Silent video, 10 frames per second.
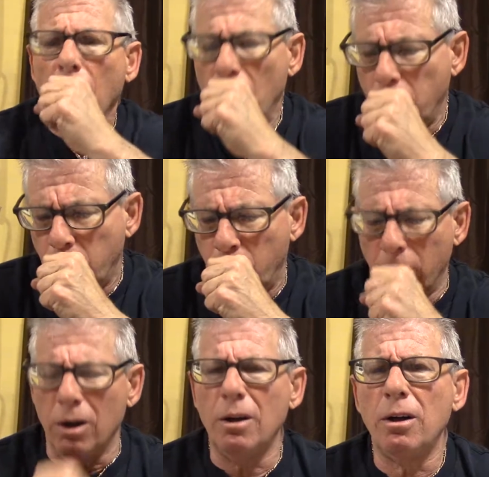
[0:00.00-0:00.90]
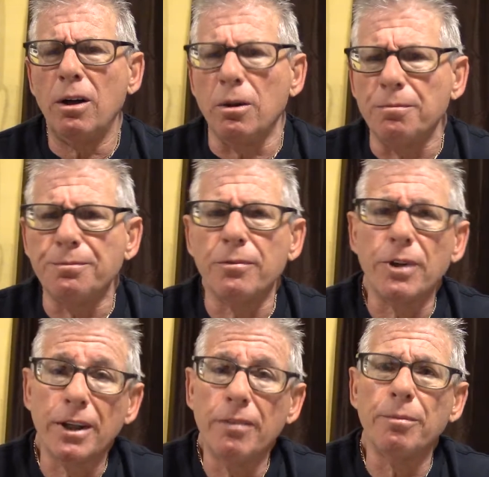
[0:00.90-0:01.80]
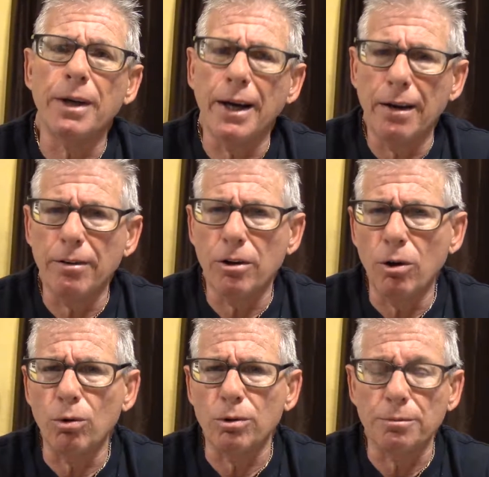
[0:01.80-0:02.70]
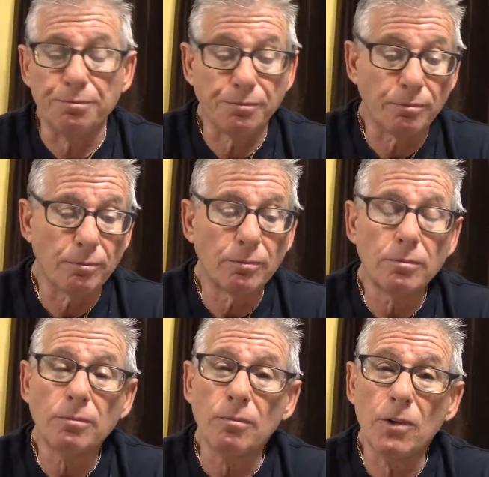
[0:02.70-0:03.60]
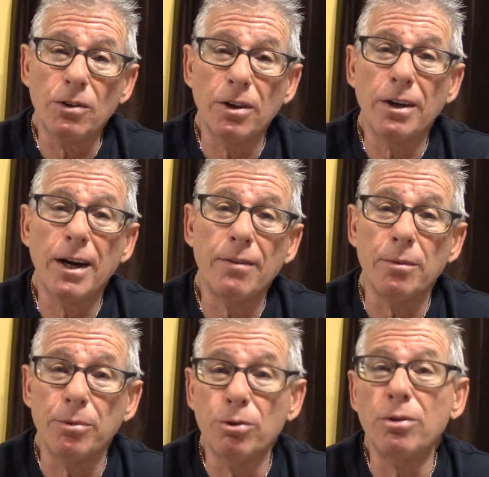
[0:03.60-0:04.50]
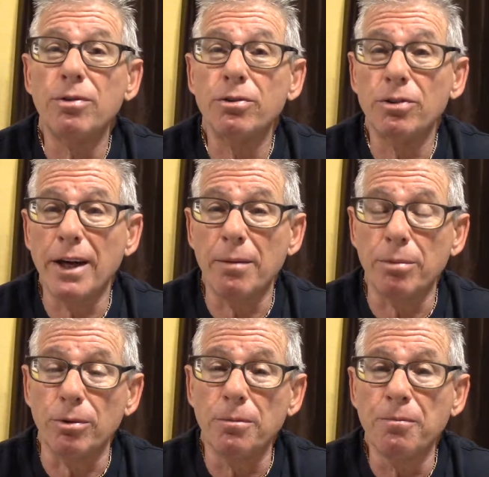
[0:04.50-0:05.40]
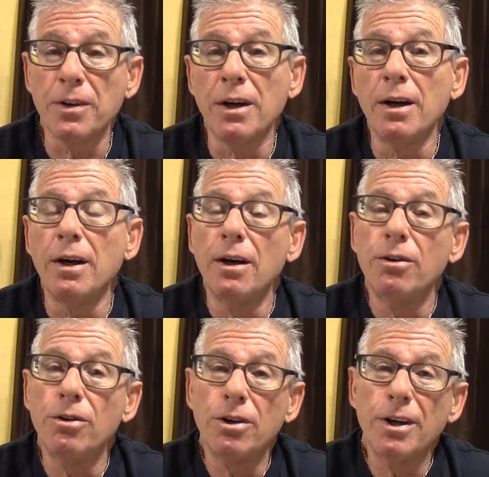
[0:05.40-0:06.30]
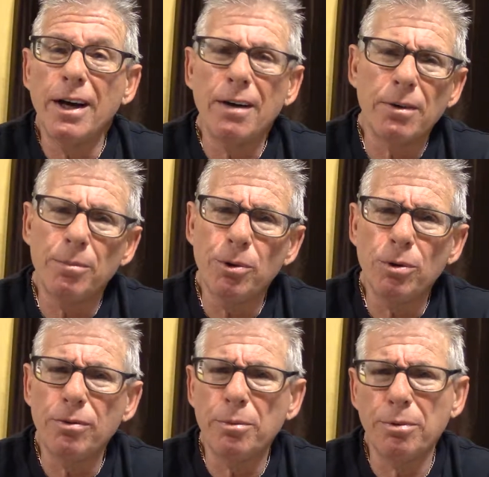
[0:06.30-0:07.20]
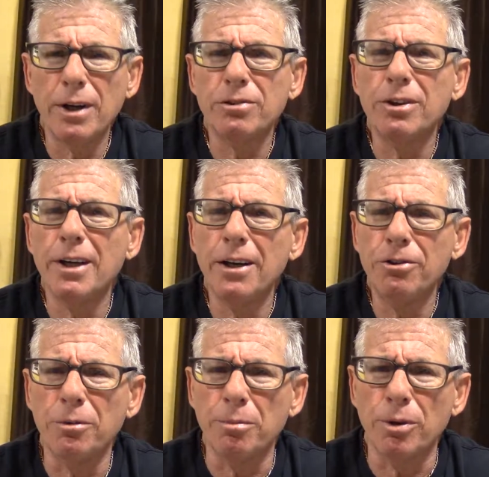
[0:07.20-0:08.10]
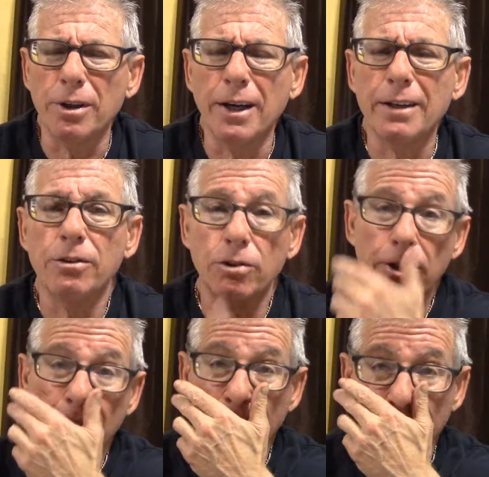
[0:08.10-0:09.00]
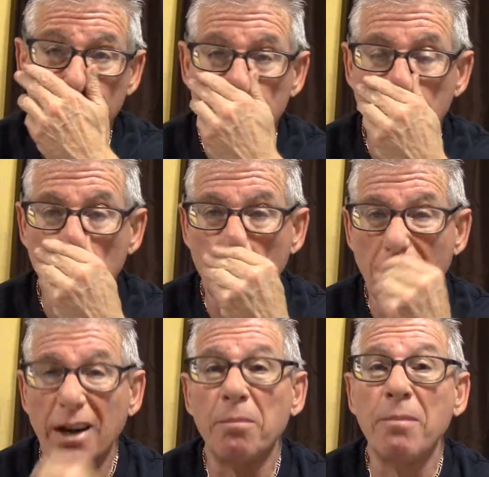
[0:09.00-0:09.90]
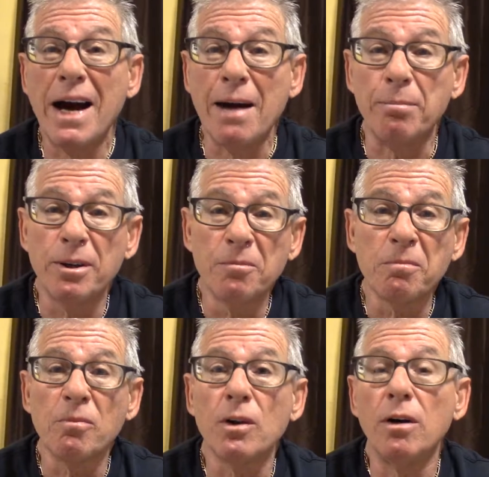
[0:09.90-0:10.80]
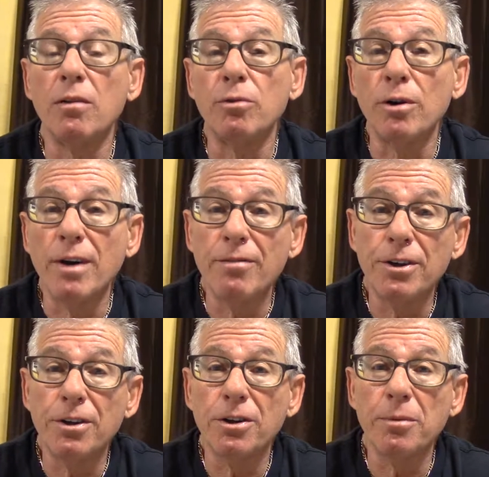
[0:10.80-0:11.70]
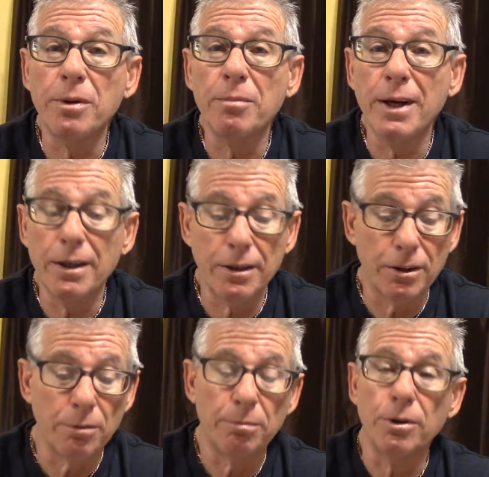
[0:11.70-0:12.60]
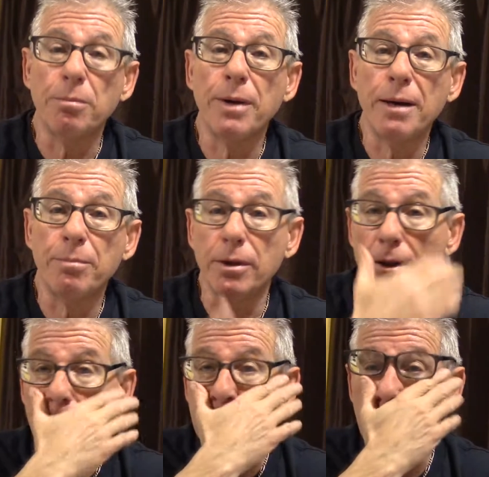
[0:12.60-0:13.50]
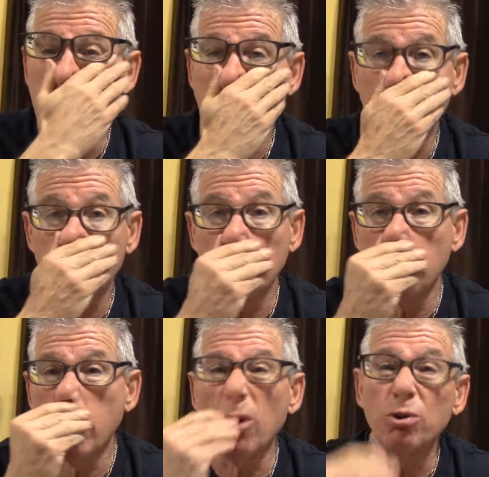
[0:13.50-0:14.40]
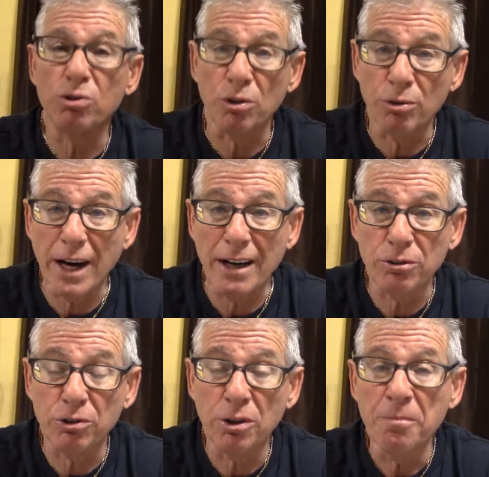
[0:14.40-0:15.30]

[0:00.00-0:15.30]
Forgive me, I have a cold. You're going to have a beautiful sample. You're going to have a beautiful presentation book, and it's going to have a map of wherever you're going to be mailing your paper. It's going to have the postal routes.